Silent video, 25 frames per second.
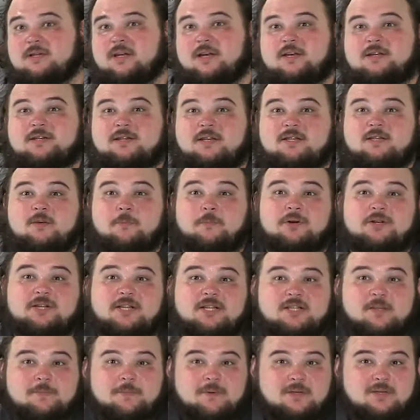Stage as a
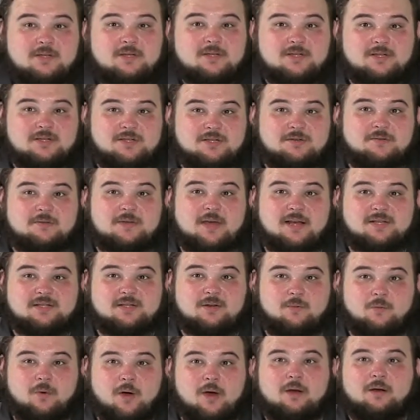participant since
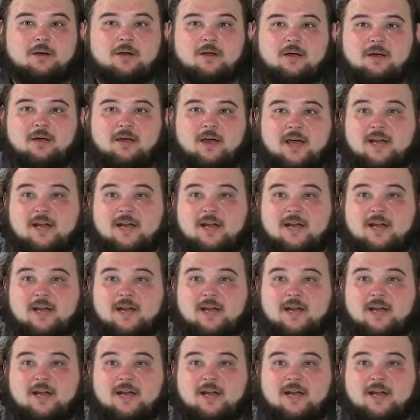2001